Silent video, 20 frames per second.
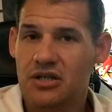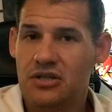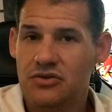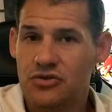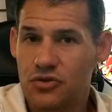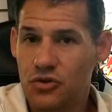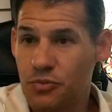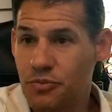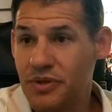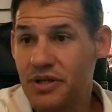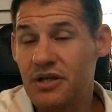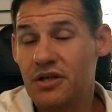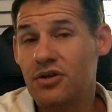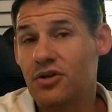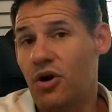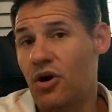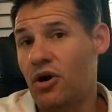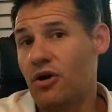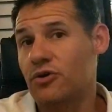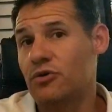to being an
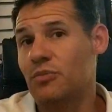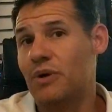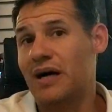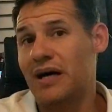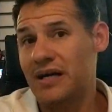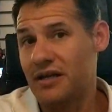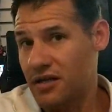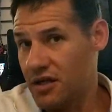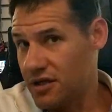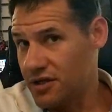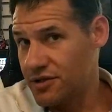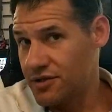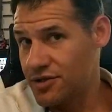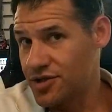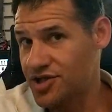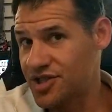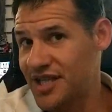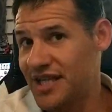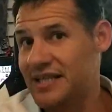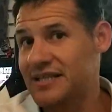Autobot and
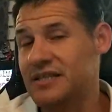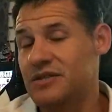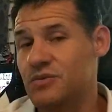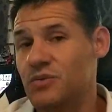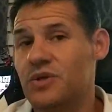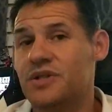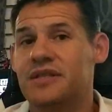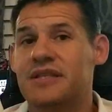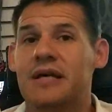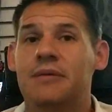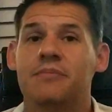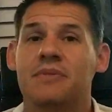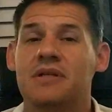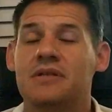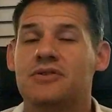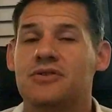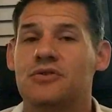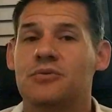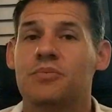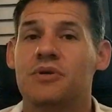understanding what that
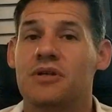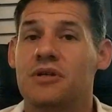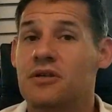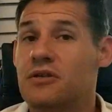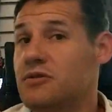means to be an